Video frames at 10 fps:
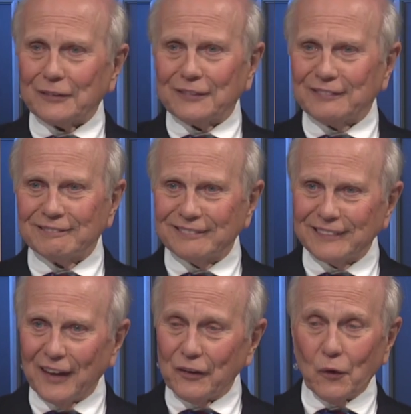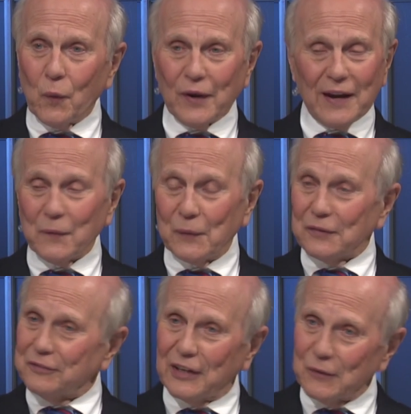Yeah. I don't so. know what I would
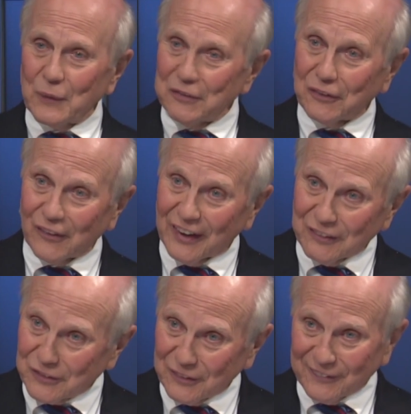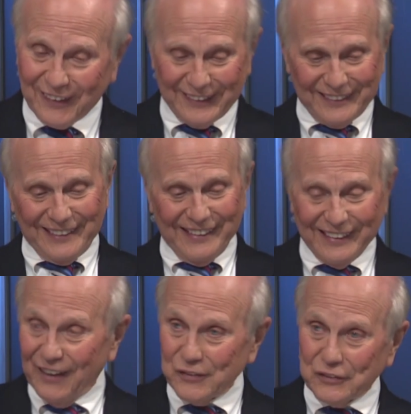have done with your answer, frankly.
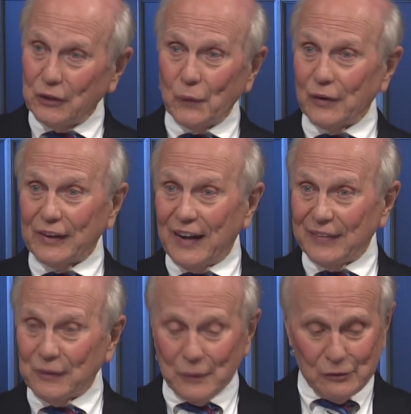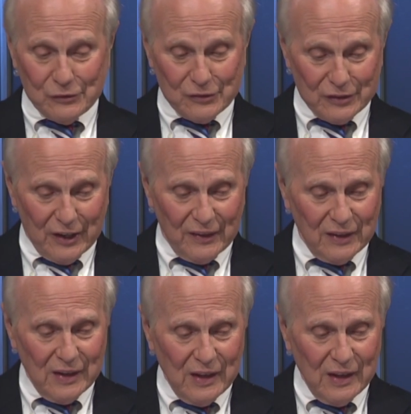I still yeah. would have gotten the yeah. booster shot. Right.